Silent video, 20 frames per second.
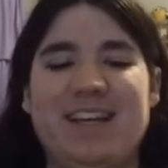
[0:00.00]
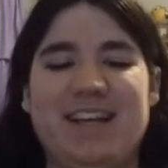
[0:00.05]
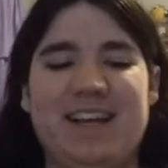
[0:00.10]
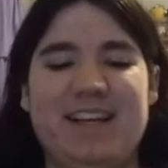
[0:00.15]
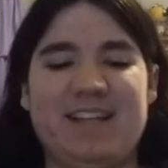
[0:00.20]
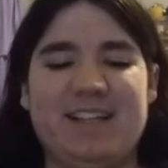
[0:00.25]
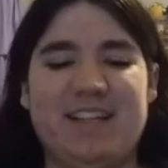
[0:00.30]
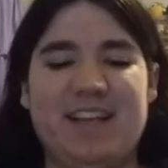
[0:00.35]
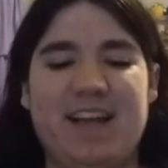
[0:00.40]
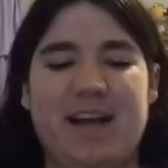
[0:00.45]

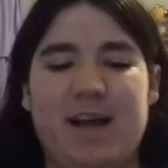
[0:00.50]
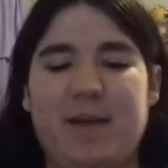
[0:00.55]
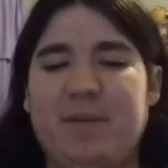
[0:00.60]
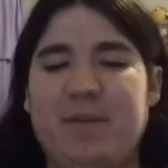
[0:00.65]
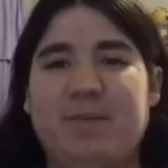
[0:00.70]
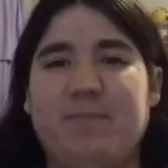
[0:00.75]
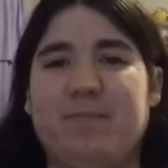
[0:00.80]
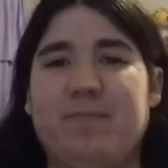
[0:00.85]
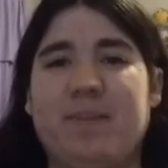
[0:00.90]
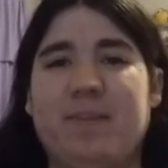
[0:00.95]
It, I
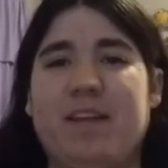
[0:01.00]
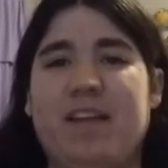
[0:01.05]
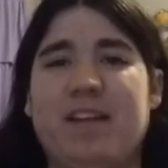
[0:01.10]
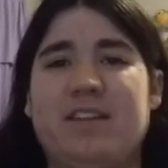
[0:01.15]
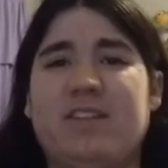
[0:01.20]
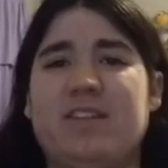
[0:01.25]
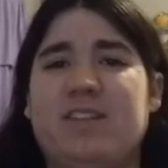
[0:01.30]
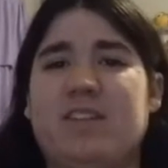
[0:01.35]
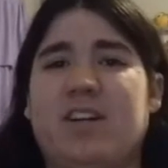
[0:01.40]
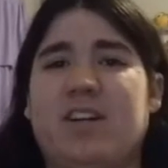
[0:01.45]
mean,
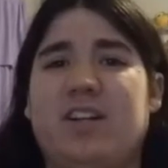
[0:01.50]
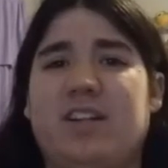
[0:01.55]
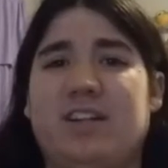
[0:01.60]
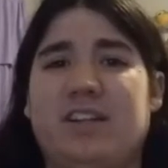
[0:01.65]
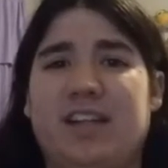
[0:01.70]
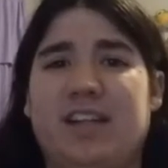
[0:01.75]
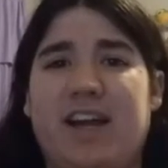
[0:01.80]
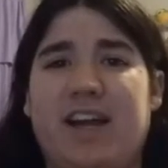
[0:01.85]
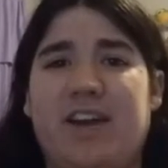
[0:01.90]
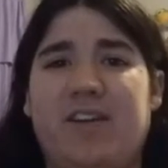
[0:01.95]
it's such a
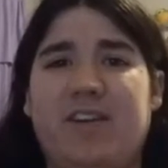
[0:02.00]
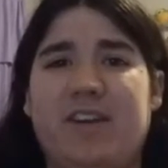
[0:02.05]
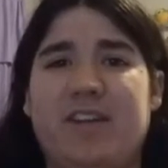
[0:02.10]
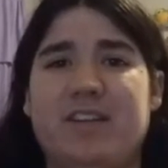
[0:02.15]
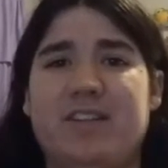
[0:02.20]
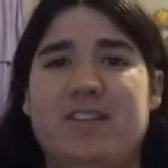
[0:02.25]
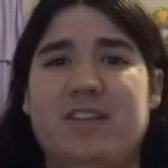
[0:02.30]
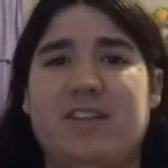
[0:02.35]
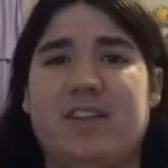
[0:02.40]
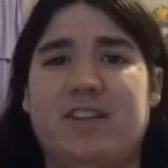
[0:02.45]

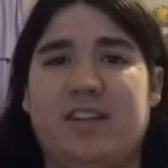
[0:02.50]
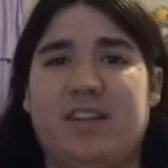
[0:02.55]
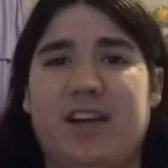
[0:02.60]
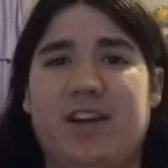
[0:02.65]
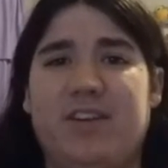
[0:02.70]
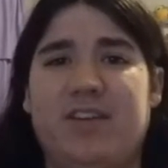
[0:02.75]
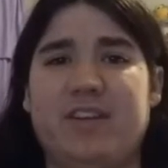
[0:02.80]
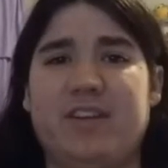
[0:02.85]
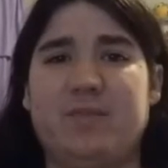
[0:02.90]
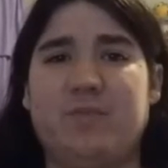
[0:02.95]
hilarious,
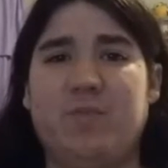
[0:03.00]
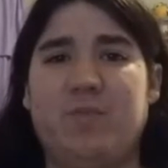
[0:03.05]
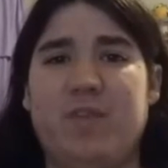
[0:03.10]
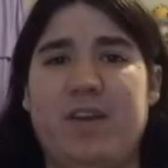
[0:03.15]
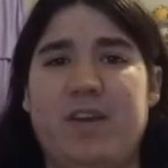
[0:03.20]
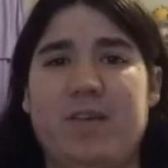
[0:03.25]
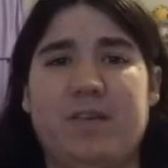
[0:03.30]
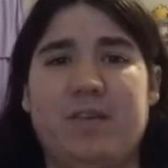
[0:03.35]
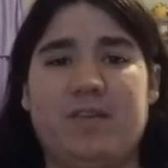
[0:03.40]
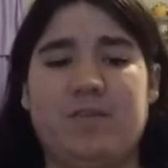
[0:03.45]
hilarious
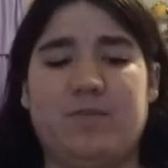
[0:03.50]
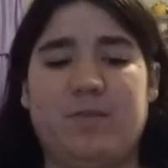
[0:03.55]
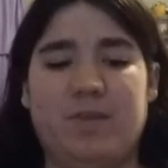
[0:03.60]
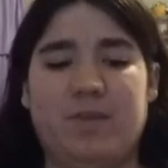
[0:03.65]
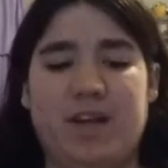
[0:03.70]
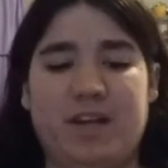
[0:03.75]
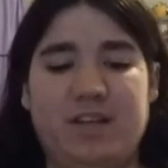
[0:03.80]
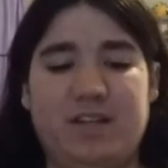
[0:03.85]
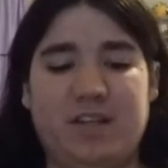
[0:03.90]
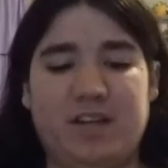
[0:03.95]
movie. It's from
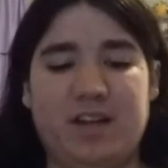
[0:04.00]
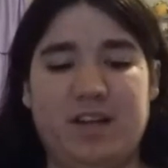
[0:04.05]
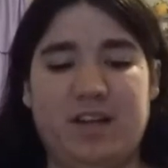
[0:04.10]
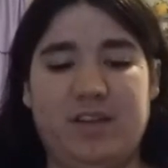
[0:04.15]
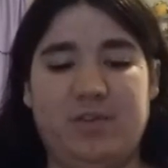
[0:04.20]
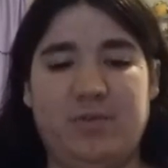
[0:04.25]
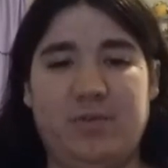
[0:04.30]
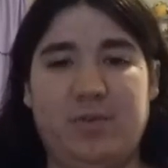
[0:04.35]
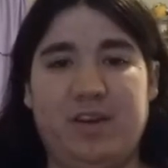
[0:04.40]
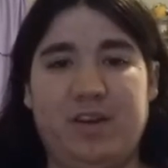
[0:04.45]

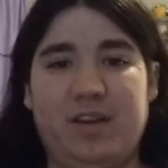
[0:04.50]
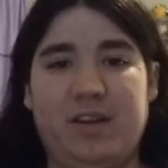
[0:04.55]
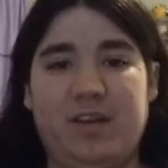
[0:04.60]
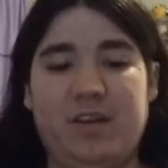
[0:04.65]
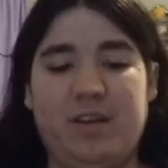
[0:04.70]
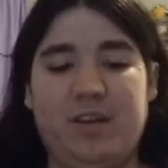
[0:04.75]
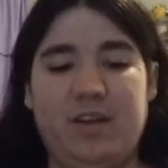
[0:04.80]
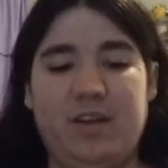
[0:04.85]
1993.